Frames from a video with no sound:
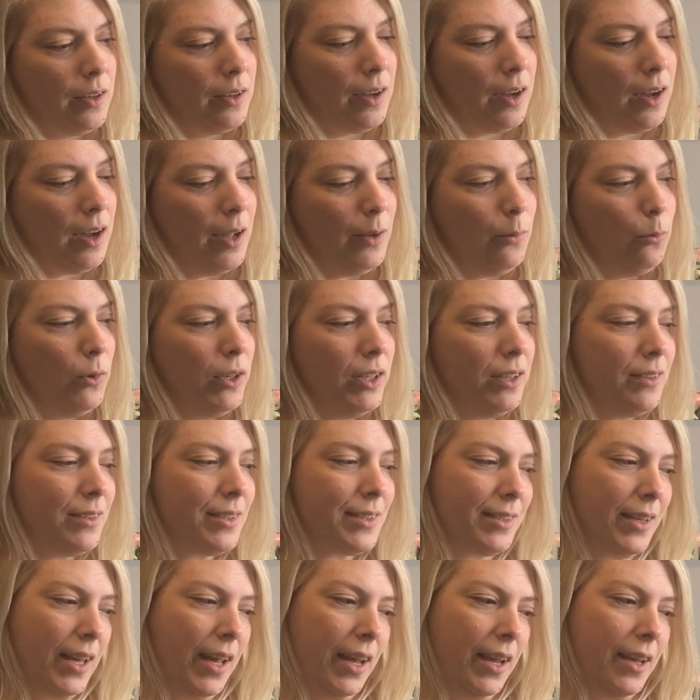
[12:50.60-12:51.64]
I will
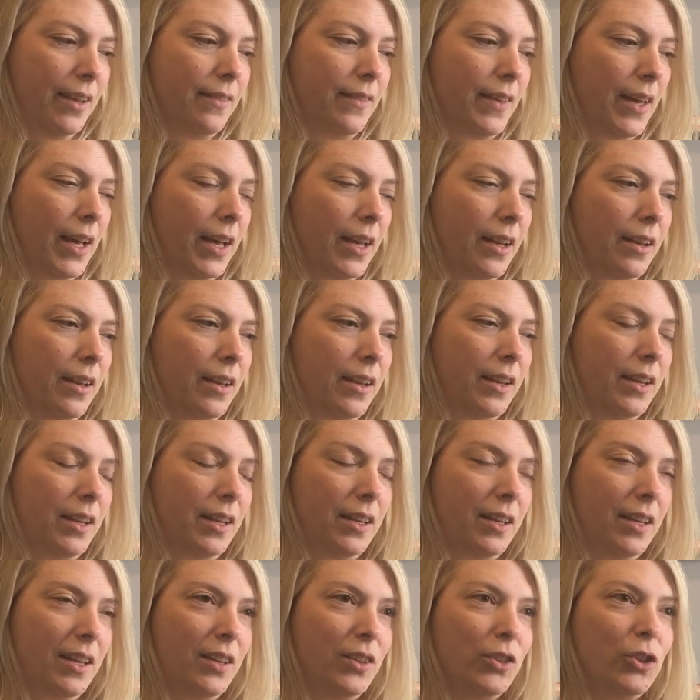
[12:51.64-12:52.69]
say that
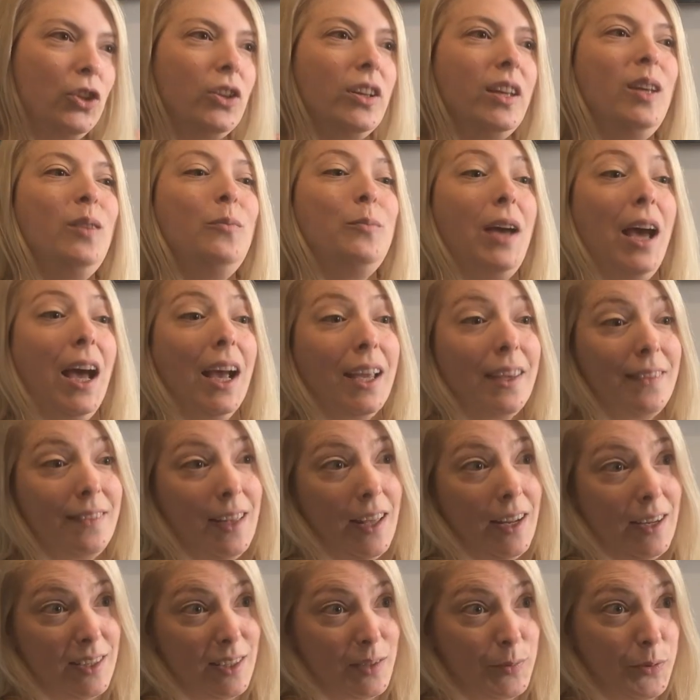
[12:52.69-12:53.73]
in looking back at
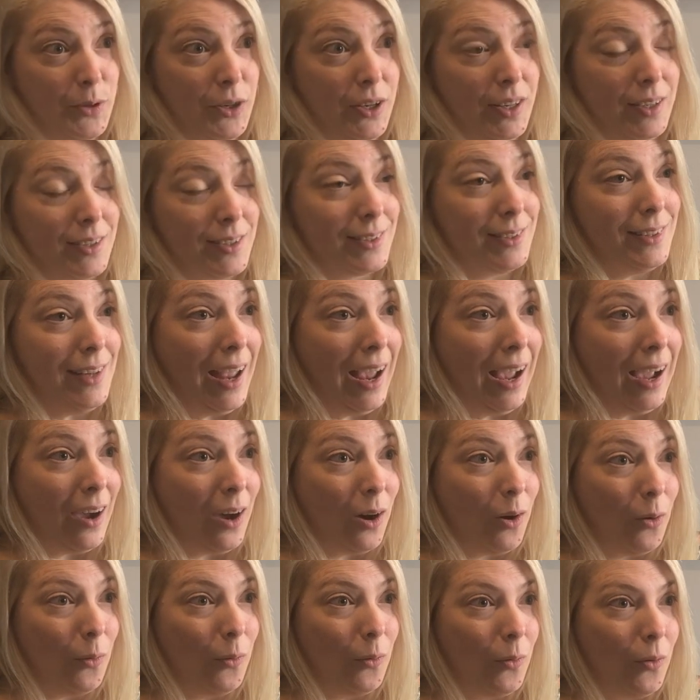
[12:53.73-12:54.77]
that experience
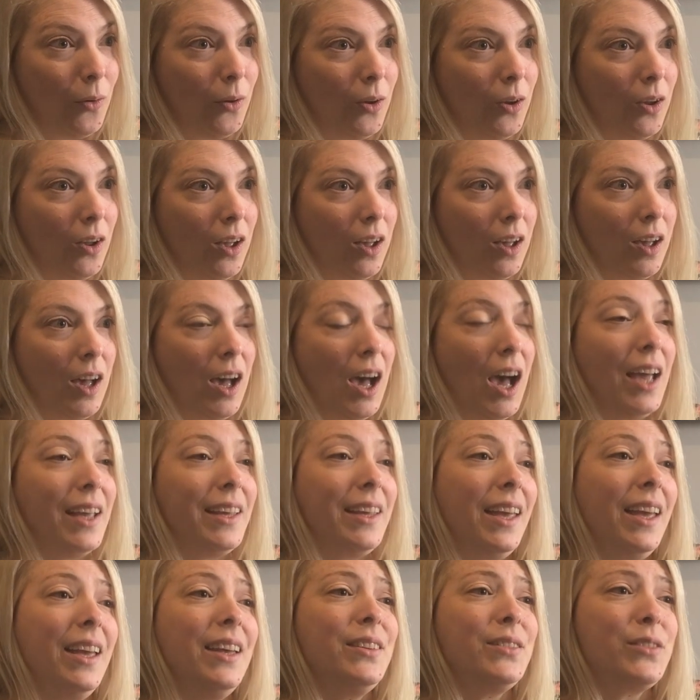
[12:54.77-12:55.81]
now, I
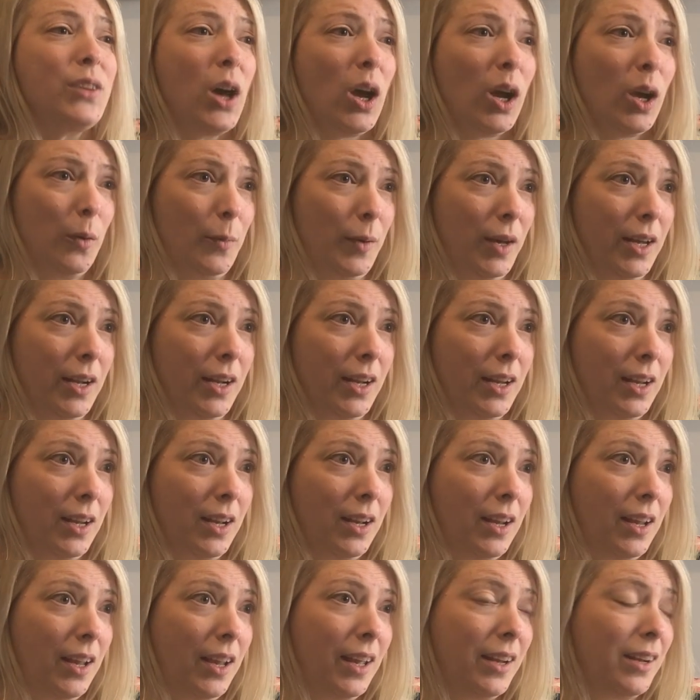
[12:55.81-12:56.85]
can talk about it,
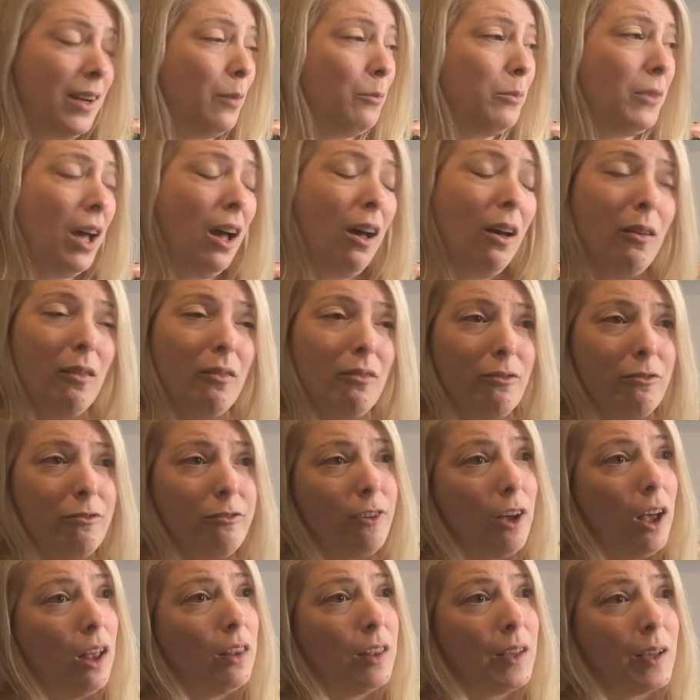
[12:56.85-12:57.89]
and I'm not
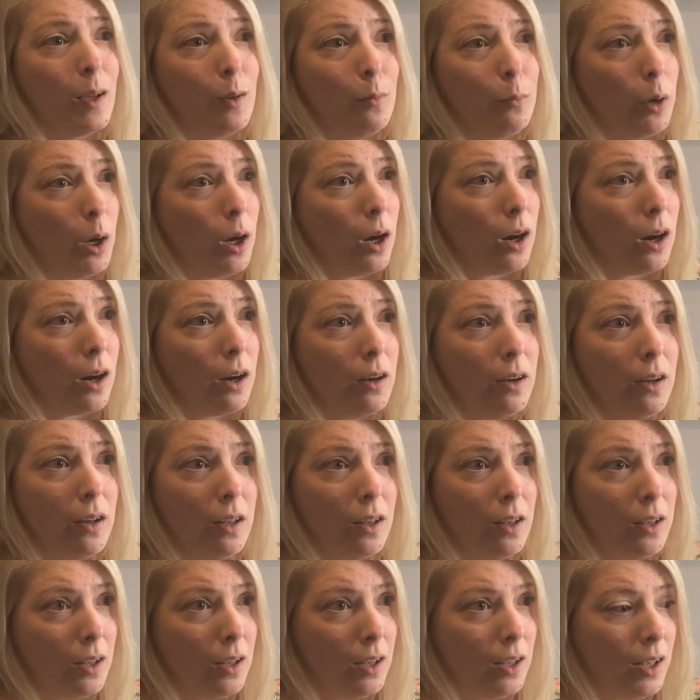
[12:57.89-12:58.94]
falling apart.
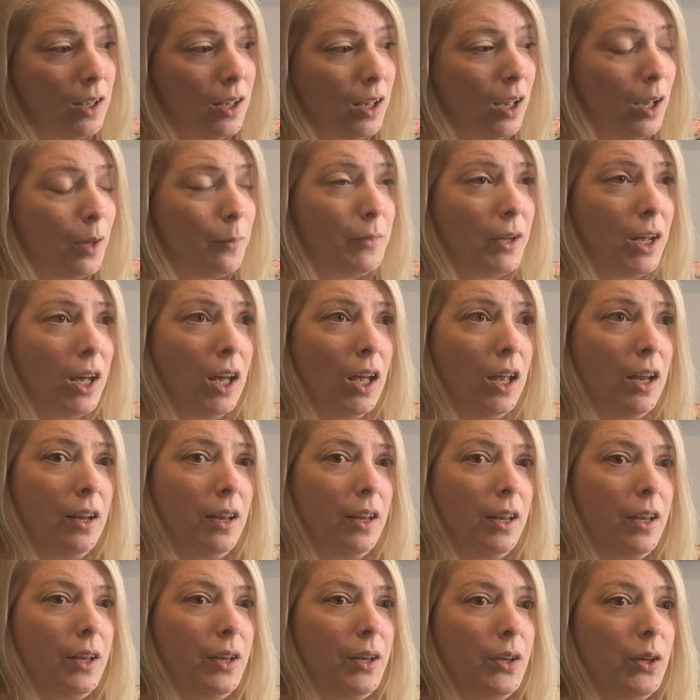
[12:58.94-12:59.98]
I'm not
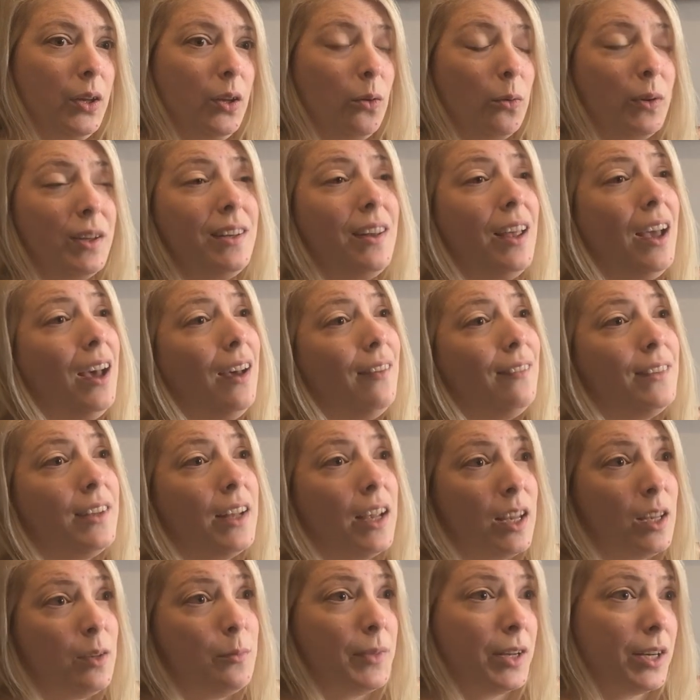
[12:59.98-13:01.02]
going to have
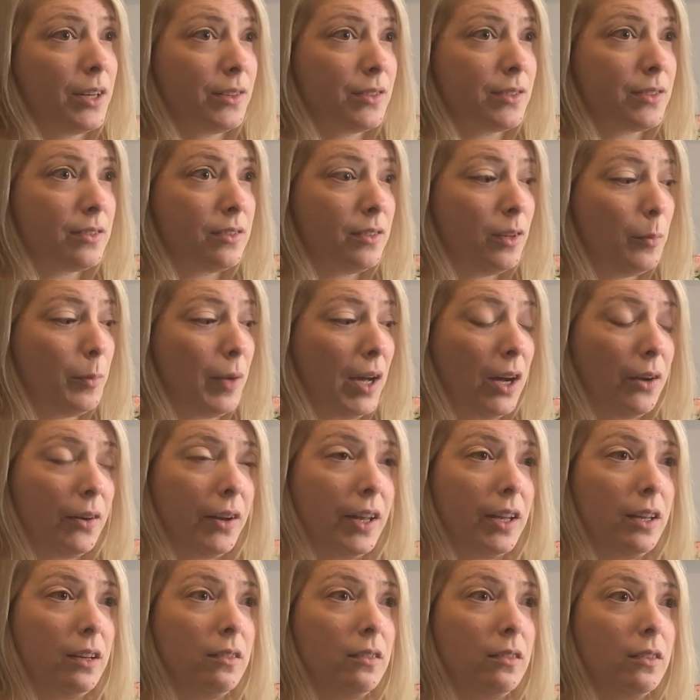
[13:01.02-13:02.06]
nightmares about
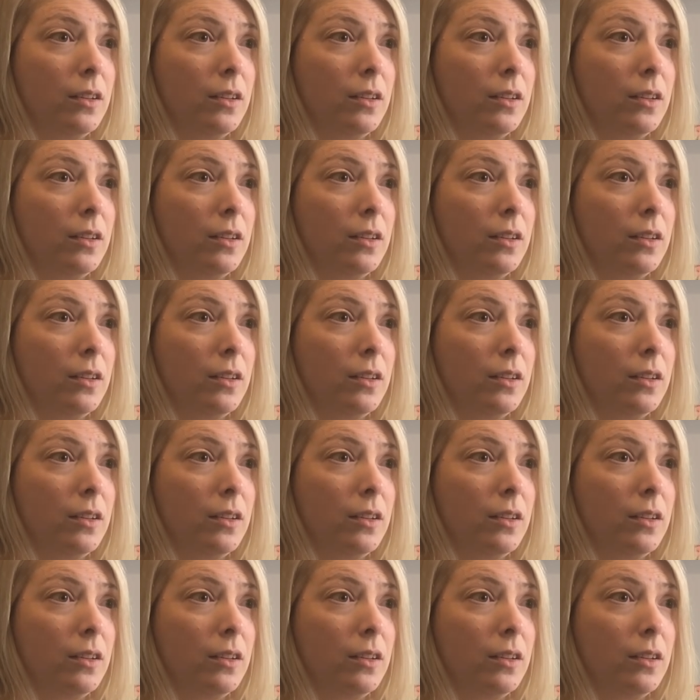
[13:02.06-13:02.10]
it.